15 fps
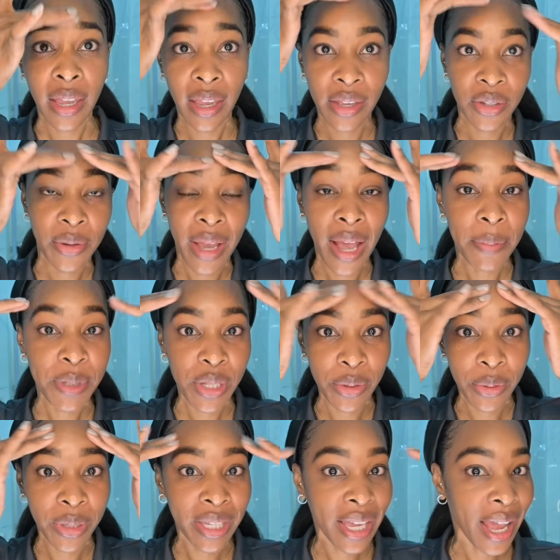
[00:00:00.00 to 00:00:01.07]
And you
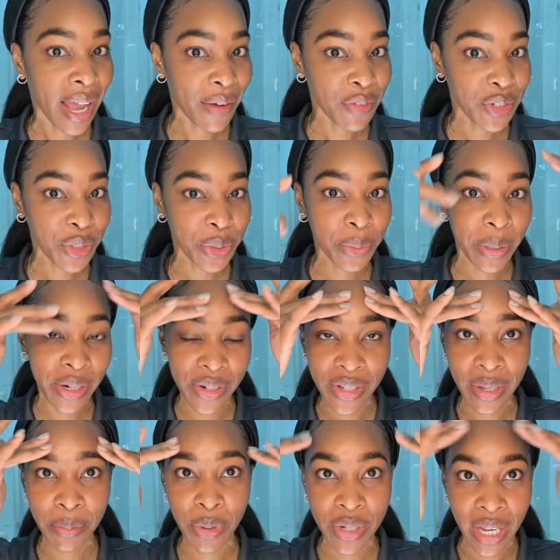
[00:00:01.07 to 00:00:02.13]
absolutely have to wear
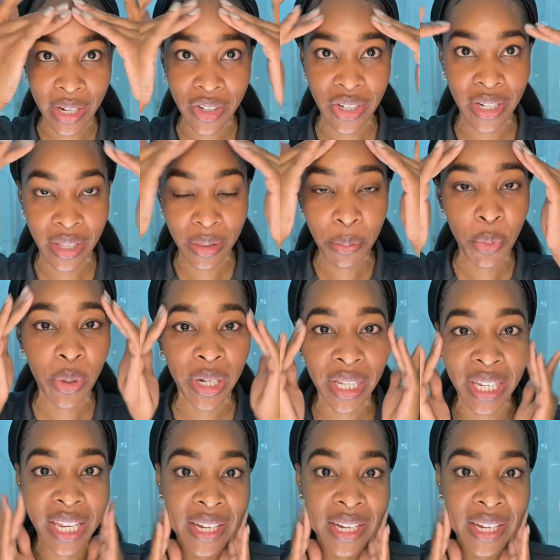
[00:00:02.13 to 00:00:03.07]
sun protection in the morning